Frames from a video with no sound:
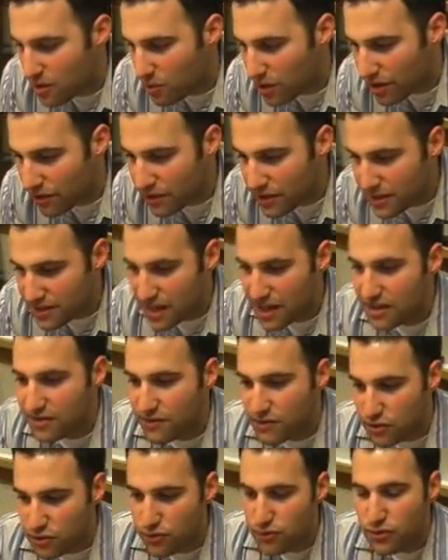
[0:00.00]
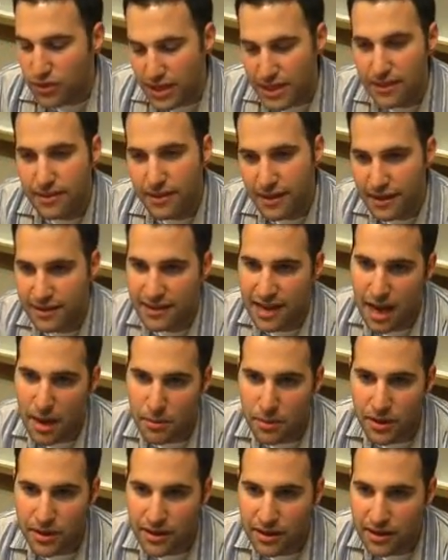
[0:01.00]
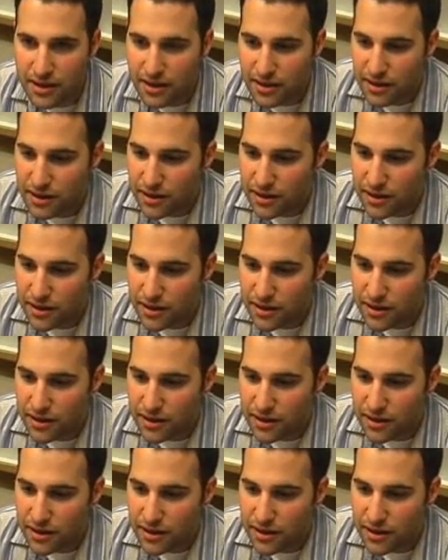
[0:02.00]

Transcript: Whenever these kinds of new neat things happen,